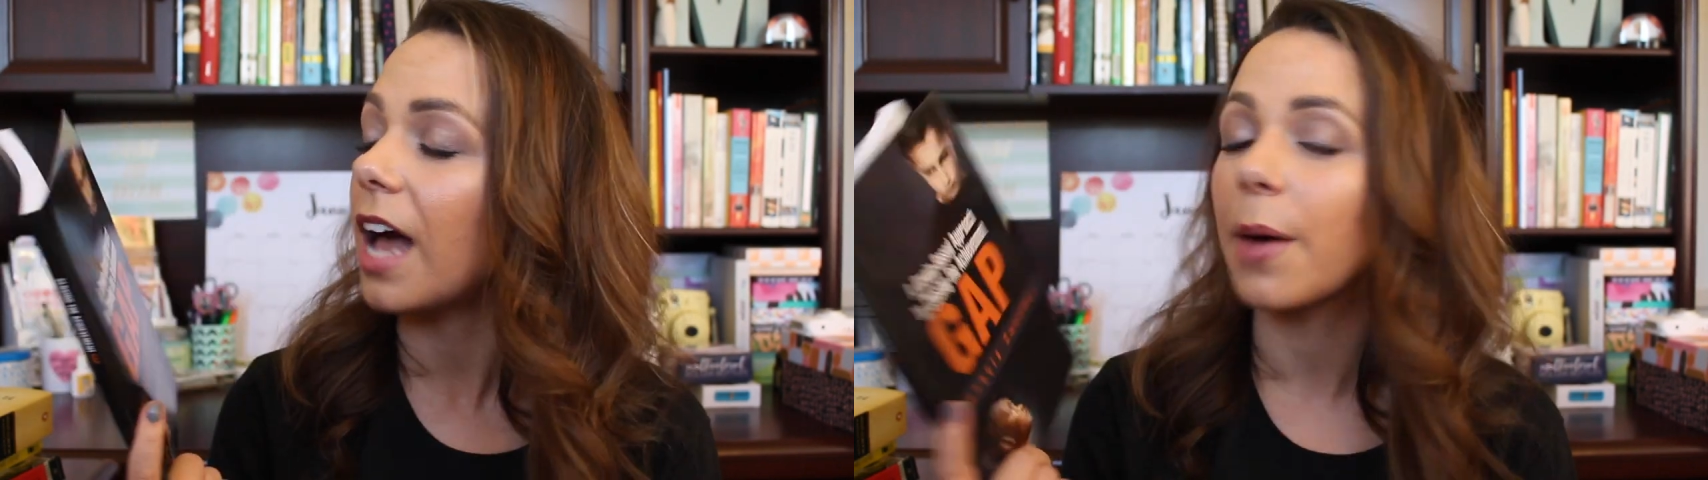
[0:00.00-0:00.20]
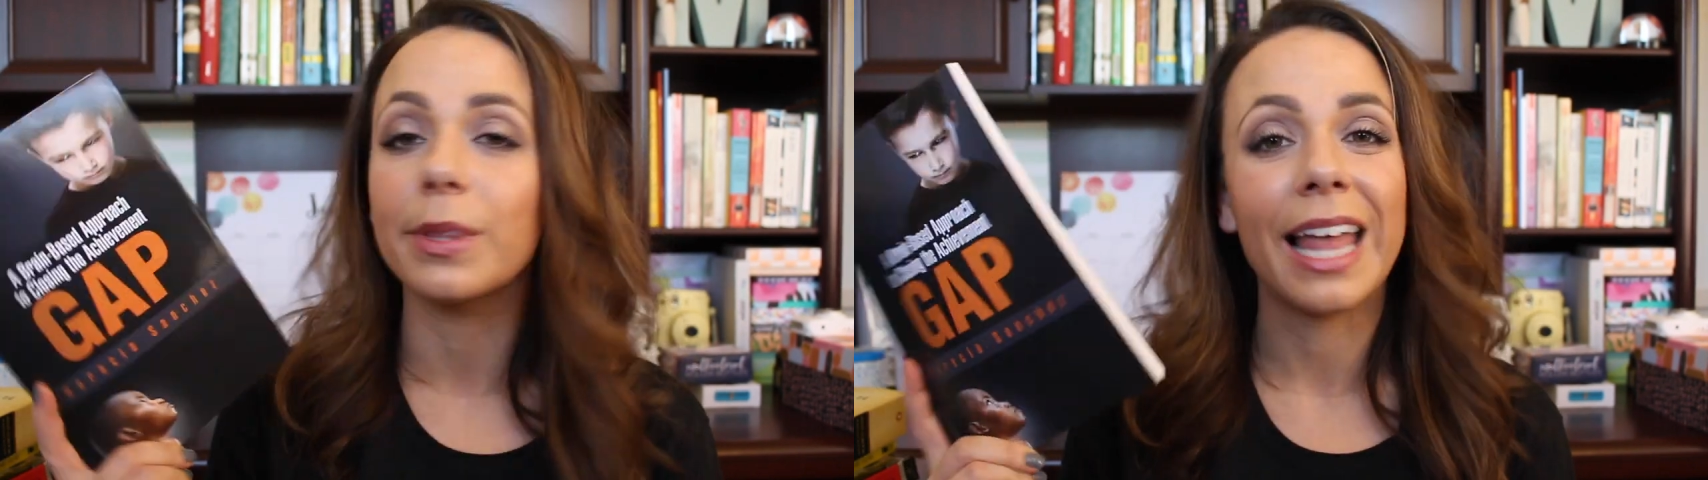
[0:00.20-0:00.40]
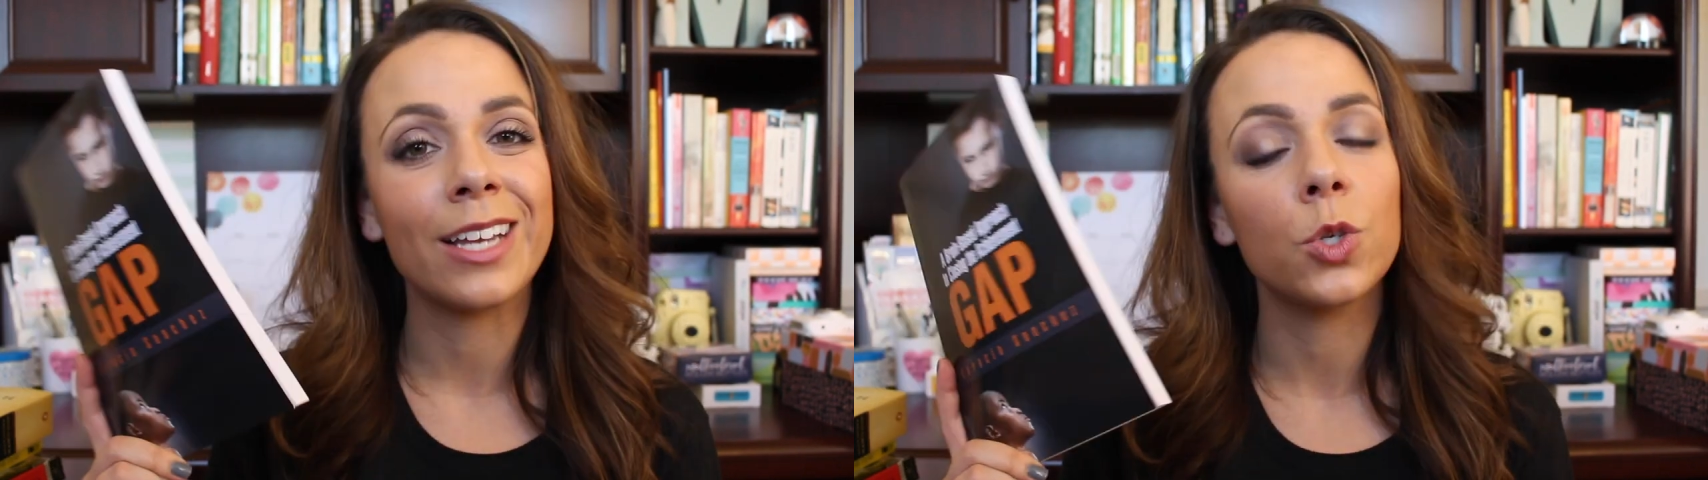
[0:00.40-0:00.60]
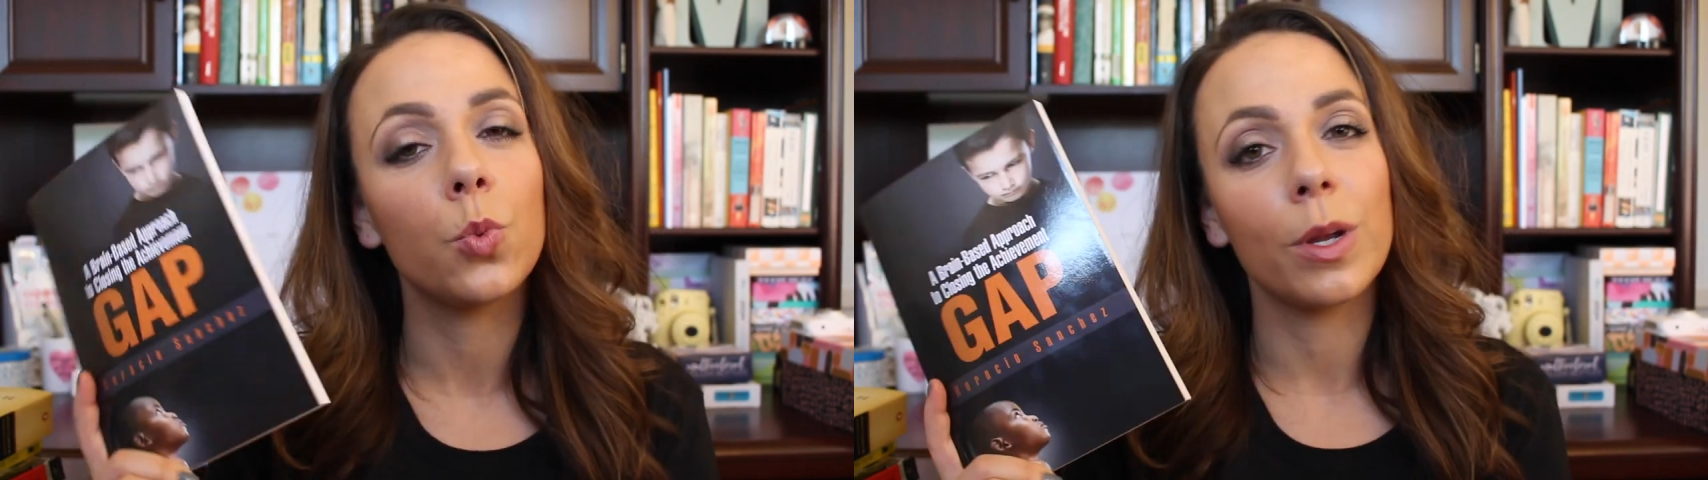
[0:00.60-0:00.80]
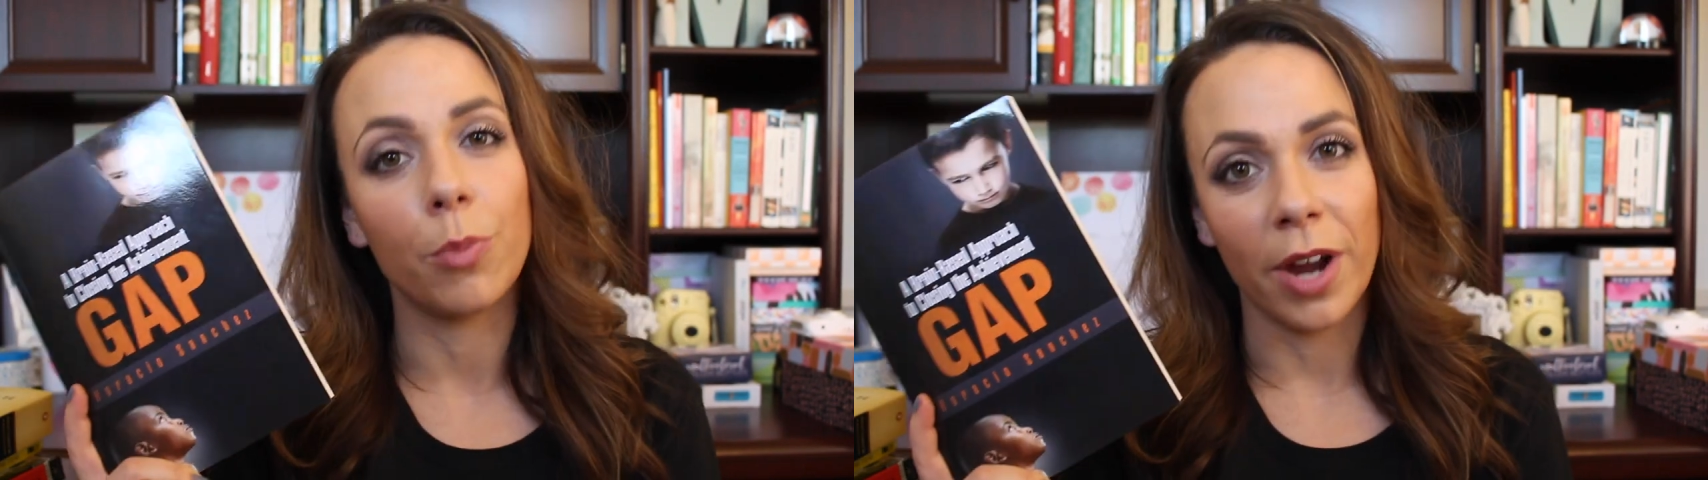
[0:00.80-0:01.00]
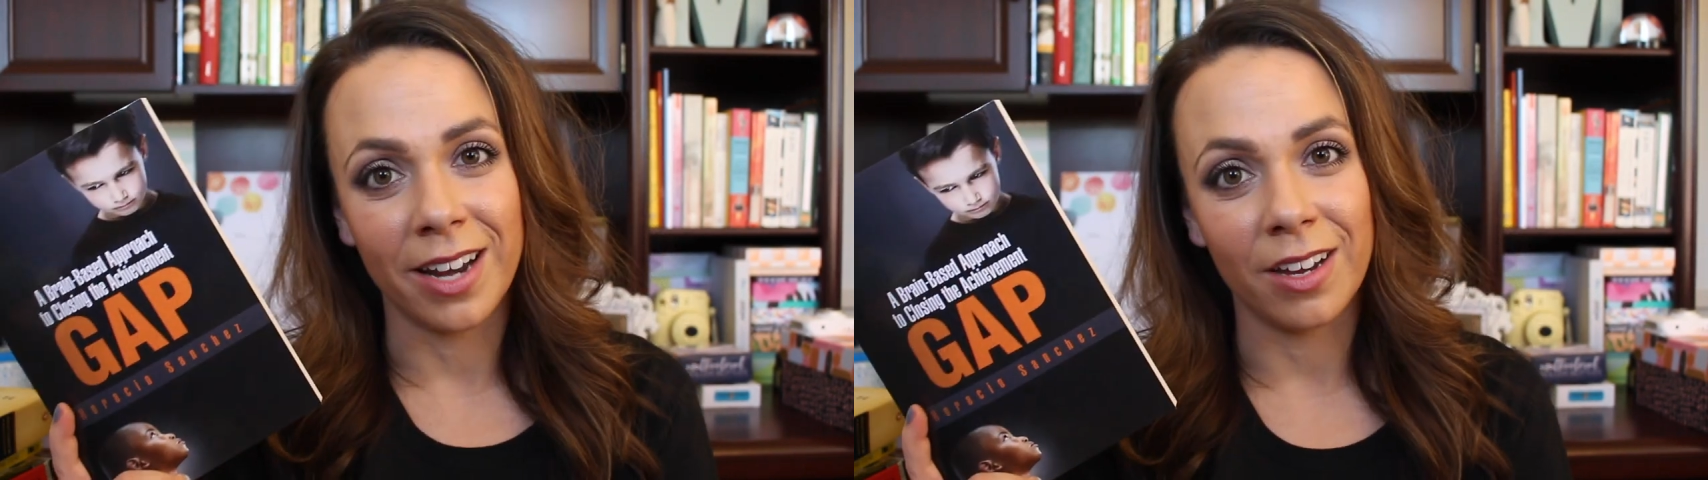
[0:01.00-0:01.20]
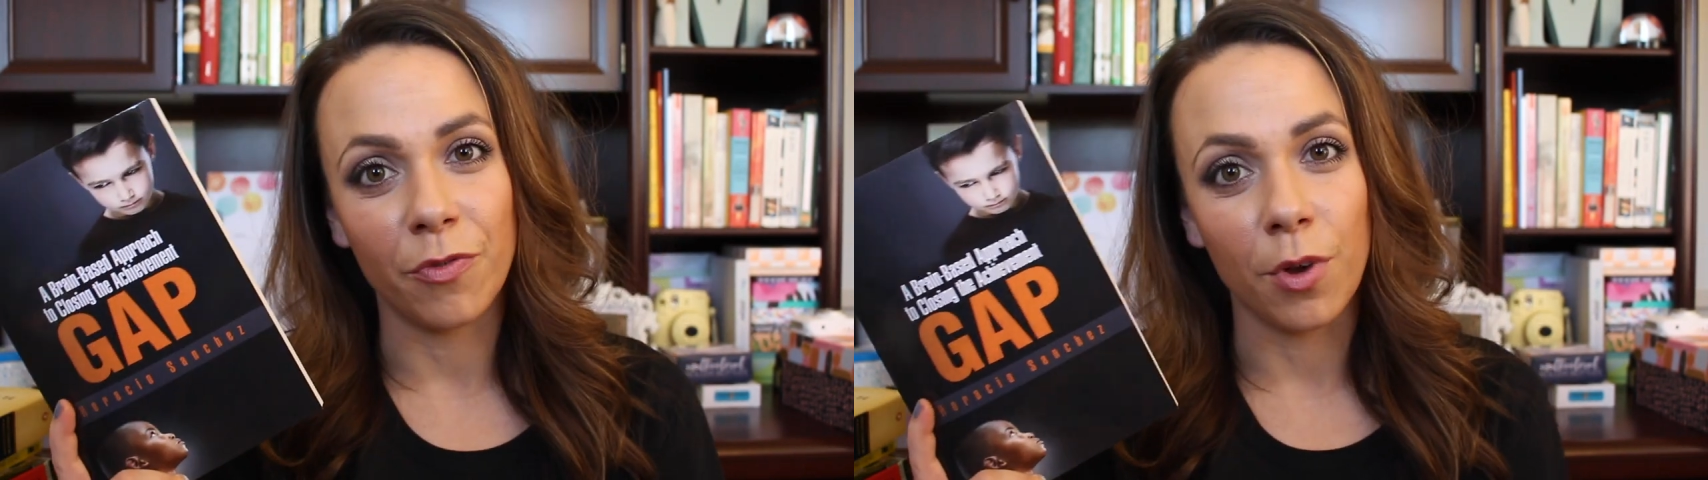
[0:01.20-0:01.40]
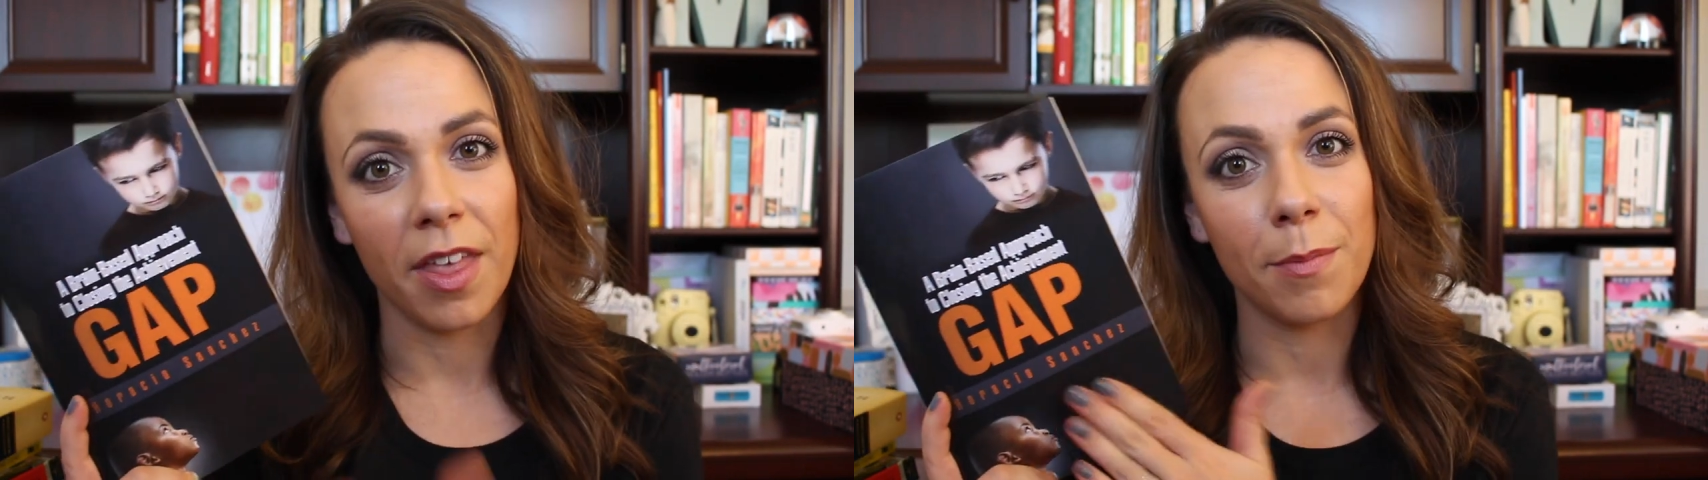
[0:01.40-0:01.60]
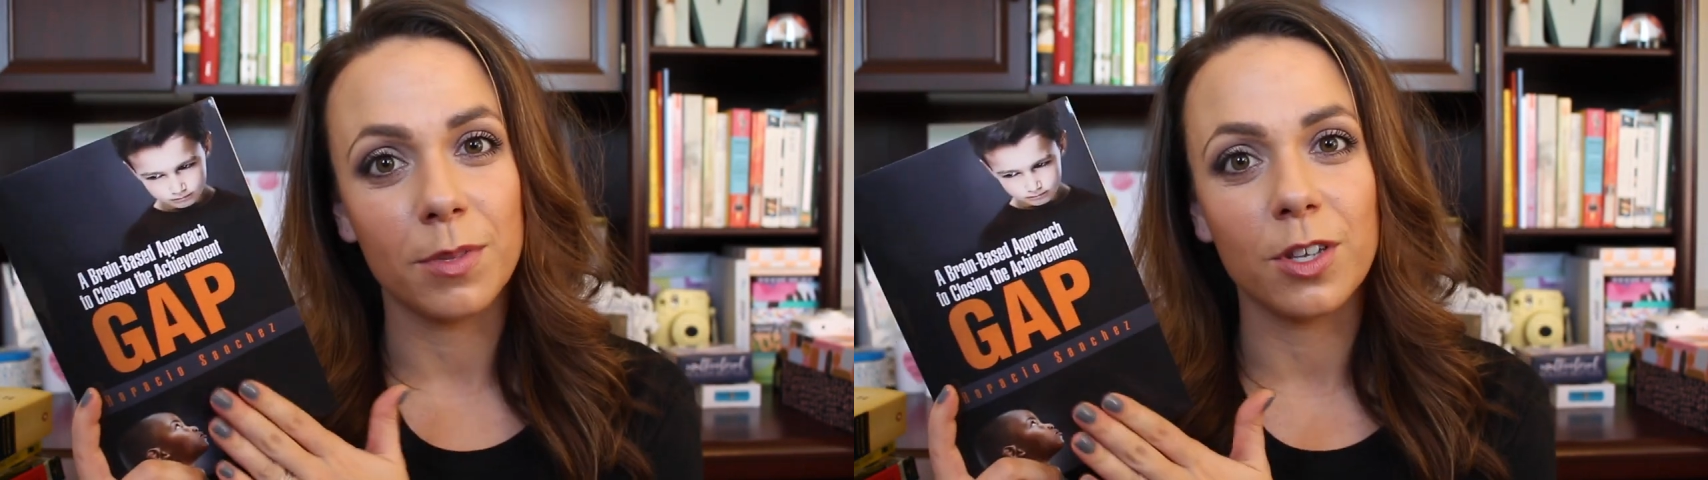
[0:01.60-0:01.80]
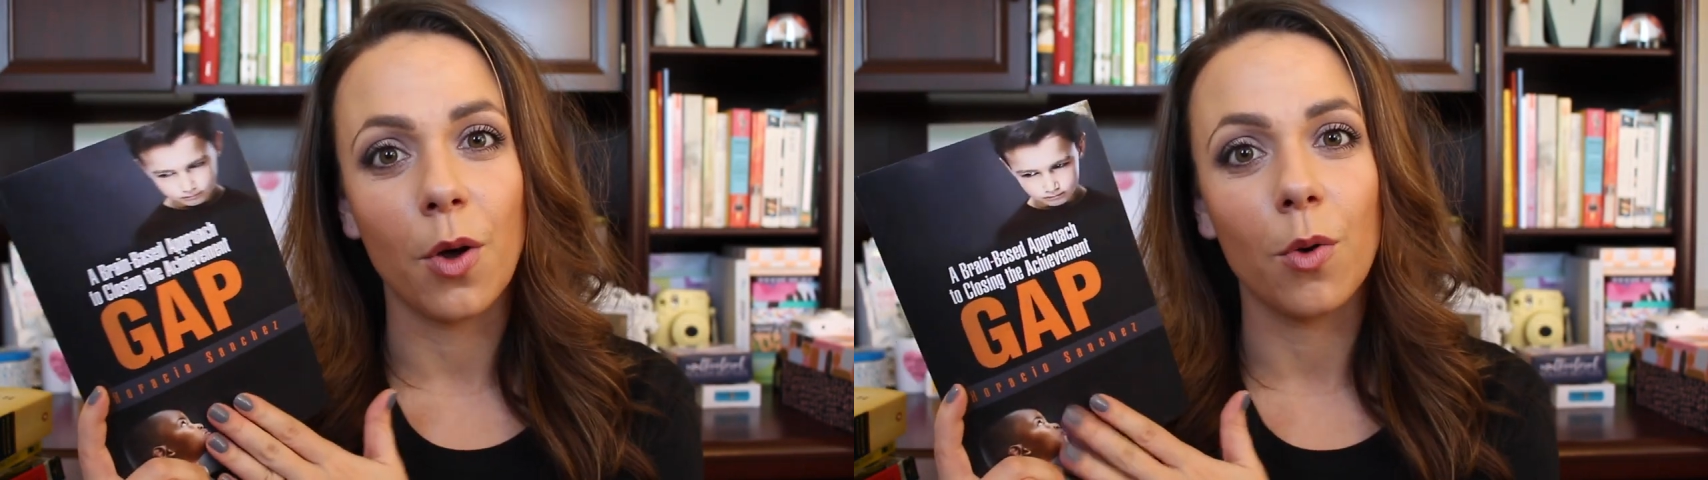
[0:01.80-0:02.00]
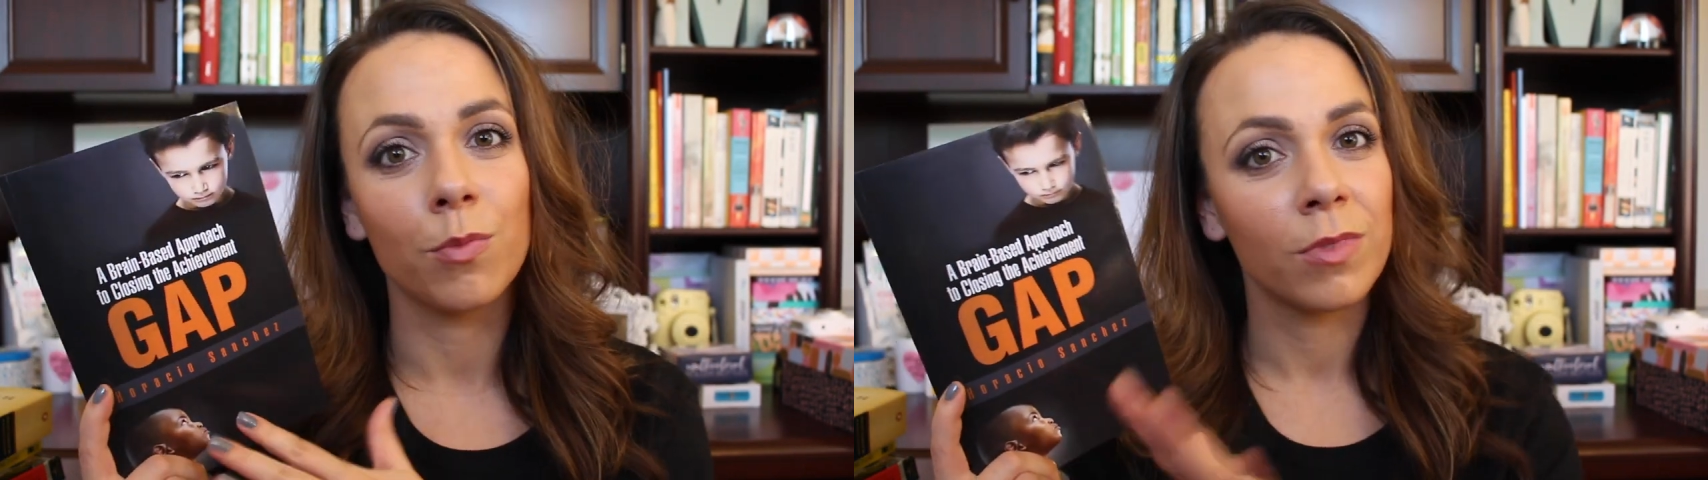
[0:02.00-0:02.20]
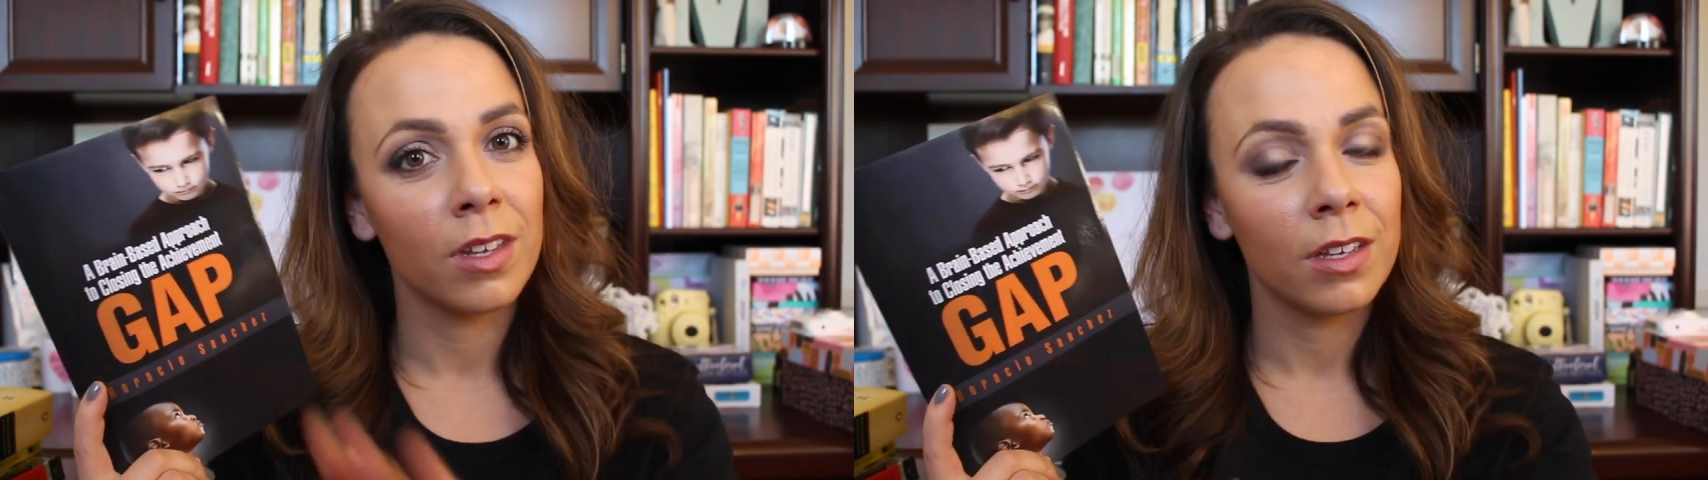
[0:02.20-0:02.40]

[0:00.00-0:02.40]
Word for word: I would like to rebrand it for them. So